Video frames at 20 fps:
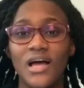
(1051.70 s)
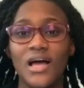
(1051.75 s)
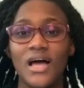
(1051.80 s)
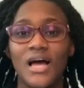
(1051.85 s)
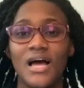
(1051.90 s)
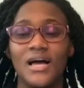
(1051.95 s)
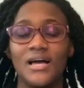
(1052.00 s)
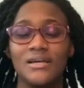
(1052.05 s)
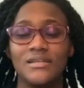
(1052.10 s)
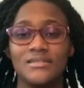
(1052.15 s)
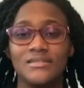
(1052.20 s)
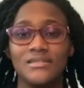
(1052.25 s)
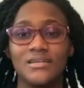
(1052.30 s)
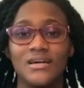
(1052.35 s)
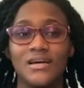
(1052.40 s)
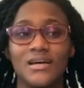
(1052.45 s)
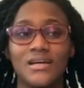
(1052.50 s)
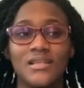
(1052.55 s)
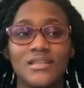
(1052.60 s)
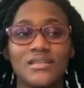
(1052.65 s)
And
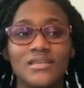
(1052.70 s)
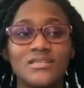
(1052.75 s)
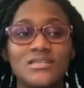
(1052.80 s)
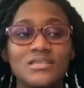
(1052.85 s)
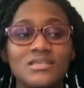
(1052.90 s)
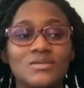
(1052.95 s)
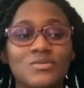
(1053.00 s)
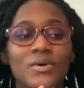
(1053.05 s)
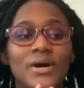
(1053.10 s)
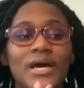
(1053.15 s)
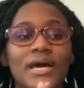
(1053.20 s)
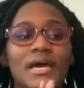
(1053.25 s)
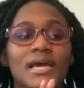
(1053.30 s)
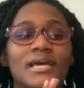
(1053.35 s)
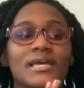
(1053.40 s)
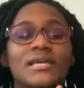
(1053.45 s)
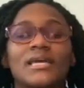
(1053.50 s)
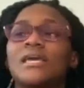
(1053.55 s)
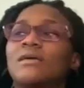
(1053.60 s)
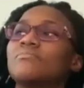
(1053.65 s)
this is where I
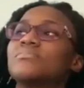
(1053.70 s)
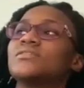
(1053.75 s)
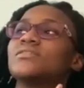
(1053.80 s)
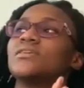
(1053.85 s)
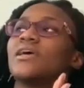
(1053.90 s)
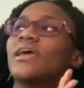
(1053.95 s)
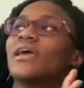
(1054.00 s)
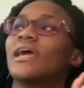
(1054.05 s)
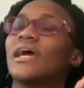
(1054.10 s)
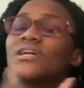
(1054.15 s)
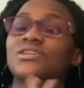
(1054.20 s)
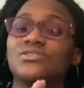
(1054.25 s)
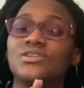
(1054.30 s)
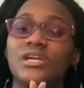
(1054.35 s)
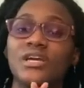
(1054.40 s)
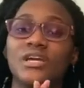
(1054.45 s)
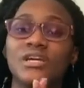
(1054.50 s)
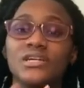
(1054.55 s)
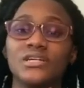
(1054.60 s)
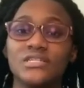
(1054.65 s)
keep saying
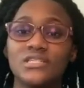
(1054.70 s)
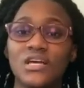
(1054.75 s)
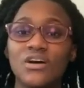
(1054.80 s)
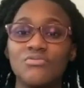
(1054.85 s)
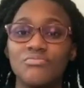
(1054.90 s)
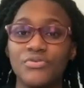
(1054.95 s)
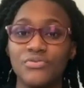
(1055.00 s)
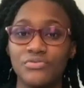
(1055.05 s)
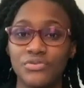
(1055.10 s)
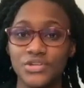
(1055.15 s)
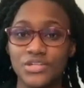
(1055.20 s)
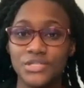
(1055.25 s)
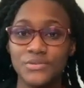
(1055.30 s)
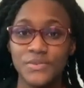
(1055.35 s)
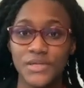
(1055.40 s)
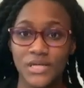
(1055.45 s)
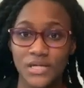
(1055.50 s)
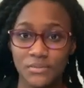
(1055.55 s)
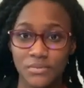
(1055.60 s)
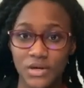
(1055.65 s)
educate yourself before you
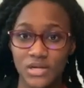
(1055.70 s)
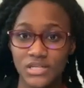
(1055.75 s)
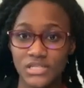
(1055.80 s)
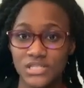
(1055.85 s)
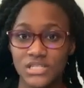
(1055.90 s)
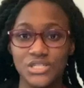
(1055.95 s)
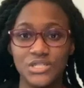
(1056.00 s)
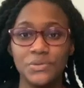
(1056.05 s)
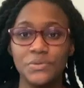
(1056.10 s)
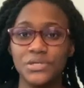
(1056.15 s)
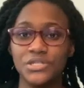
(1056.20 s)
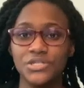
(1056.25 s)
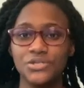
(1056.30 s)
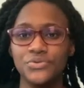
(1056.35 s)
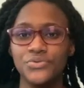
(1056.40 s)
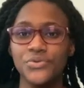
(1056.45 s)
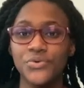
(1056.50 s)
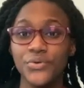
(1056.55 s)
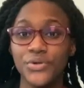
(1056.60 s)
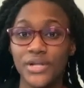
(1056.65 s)
speak up on a situation you
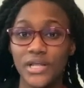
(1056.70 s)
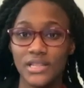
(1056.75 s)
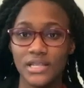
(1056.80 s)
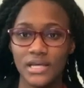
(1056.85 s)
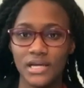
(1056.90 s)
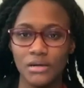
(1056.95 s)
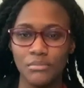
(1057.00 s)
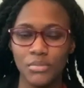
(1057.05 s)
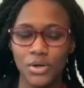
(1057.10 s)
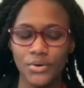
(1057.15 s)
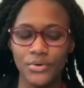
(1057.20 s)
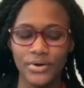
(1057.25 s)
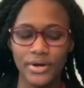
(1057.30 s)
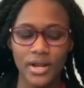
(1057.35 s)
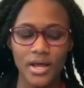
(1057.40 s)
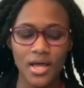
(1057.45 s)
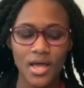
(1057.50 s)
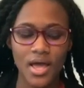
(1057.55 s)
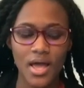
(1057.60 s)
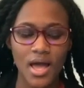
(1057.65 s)
know nothing about.
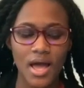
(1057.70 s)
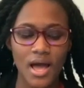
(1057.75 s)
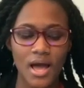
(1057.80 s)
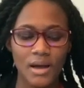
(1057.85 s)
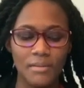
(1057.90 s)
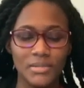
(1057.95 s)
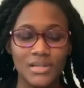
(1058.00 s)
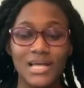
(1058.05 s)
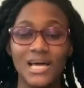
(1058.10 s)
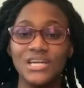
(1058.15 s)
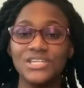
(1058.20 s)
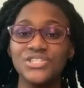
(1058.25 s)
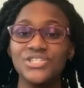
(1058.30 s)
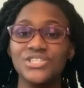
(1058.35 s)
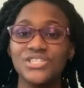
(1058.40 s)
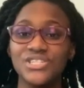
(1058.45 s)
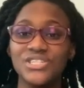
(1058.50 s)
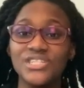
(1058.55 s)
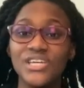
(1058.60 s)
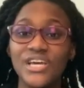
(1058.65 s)
I'm glad she's
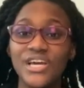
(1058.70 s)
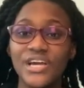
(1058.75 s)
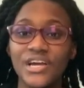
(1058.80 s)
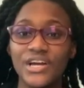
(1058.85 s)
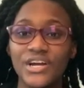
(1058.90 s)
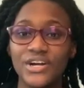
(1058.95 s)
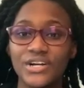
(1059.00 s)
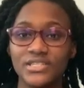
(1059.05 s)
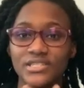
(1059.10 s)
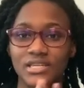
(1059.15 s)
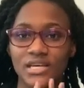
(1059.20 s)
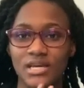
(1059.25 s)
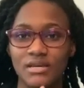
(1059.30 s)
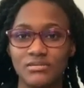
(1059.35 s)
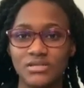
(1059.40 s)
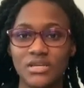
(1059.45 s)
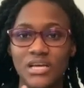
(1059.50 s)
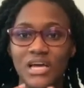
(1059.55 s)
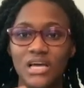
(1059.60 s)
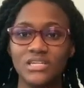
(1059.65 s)
taking her time
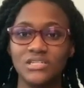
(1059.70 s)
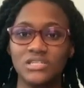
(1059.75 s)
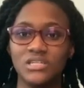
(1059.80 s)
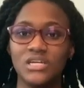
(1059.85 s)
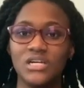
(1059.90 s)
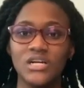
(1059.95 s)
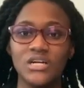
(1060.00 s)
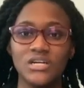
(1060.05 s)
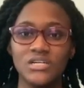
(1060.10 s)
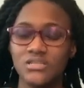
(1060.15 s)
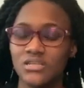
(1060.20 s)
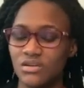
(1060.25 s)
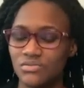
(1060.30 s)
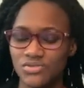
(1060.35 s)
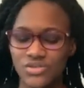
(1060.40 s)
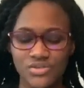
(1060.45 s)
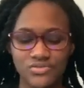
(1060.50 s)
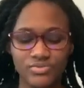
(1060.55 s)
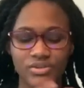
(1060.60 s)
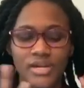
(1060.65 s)
to educate herself.
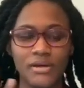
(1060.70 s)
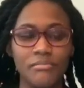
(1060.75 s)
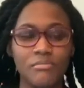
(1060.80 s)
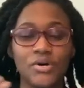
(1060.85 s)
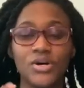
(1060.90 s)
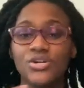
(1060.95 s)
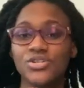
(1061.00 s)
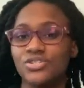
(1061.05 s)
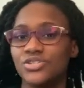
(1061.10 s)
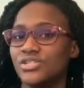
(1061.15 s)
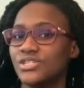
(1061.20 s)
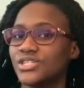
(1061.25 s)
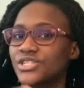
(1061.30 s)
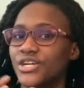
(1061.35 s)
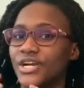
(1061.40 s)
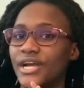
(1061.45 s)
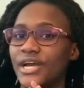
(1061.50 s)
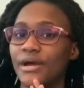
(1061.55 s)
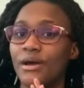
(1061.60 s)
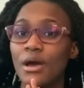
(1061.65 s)
She's reading books, she's
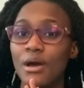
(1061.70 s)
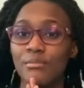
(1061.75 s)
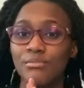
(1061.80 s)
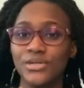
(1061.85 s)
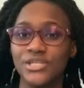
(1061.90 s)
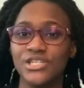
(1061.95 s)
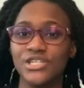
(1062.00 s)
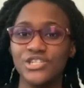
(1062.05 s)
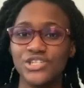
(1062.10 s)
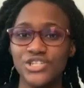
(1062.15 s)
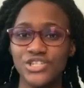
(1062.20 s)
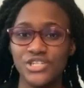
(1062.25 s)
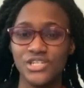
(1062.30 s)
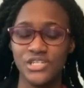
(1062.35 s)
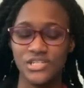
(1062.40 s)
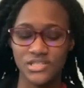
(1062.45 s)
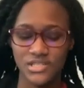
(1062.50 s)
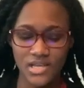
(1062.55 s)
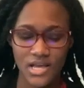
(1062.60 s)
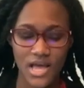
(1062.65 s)
stirring
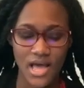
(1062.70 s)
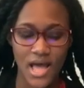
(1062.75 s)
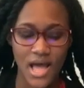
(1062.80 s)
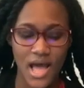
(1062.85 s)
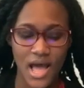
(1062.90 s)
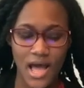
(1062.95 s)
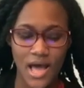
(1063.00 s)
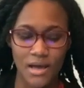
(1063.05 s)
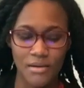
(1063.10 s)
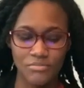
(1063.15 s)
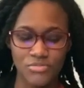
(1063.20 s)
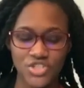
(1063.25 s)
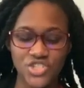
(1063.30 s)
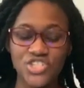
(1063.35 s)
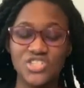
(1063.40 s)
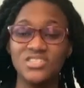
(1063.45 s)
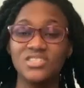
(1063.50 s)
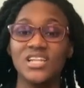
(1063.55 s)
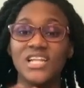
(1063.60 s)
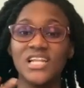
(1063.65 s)
petitions, um,
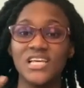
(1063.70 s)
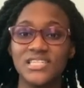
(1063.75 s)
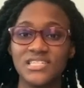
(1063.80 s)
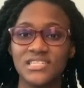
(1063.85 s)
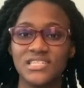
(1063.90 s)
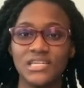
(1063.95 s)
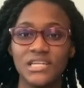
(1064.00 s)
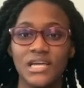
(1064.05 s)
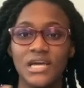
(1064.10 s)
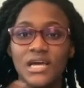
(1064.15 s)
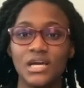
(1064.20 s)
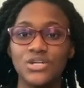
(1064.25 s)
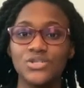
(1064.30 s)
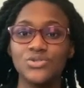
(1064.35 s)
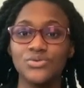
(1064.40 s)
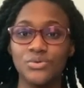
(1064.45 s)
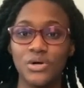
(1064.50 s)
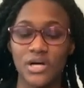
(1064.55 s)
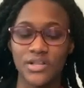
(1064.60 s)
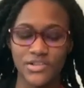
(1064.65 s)
she's listening
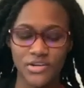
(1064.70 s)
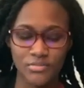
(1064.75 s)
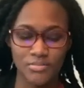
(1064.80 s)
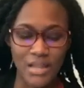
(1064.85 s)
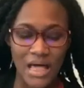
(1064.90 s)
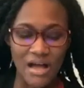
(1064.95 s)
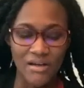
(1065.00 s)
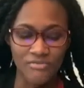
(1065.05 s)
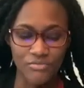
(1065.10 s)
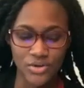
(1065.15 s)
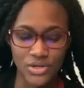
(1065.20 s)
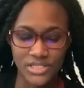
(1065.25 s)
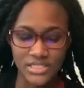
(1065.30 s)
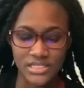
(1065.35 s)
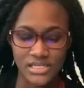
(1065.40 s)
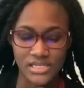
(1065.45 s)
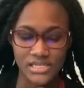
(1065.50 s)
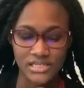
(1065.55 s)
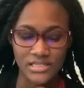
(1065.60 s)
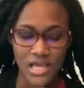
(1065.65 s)
to other black
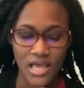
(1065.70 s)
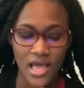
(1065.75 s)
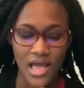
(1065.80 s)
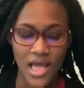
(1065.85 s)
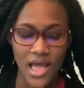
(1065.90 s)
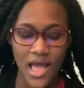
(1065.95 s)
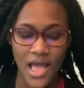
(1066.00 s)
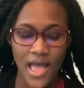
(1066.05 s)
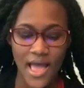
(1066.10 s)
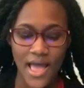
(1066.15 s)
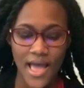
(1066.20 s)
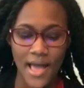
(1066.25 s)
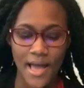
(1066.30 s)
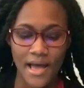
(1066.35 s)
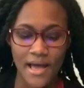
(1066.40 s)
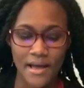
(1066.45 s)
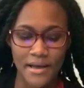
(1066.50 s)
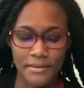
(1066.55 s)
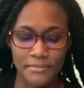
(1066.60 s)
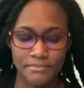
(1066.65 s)
voices.
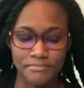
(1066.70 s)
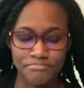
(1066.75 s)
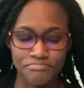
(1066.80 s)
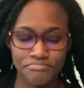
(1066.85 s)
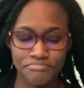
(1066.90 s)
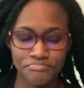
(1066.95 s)
Um,